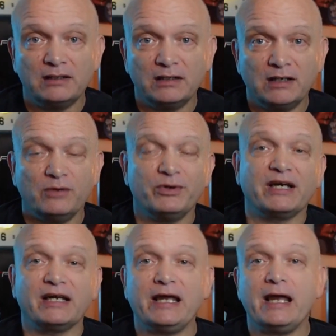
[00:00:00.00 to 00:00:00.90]
We're going
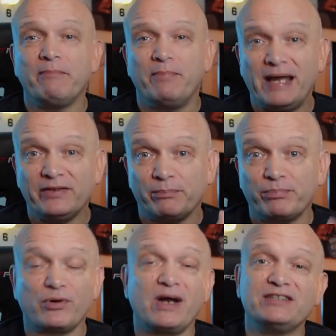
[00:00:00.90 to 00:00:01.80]
to compare the
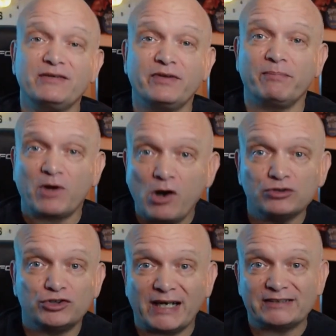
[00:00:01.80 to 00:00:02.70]
price of the
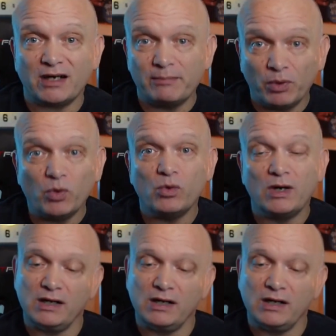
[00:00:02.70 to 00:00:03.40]
contract I bought